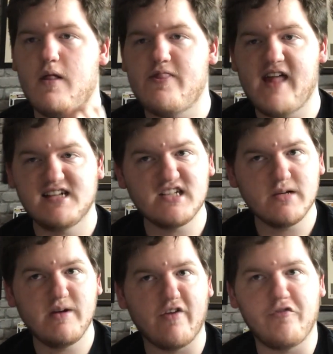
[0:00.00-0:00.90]
That's going to
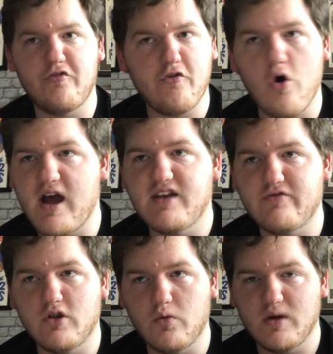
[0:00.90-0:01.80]
be a find
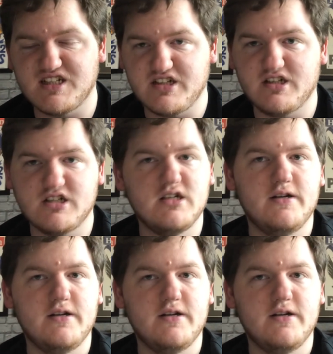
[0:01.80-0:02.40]
for the Wizards.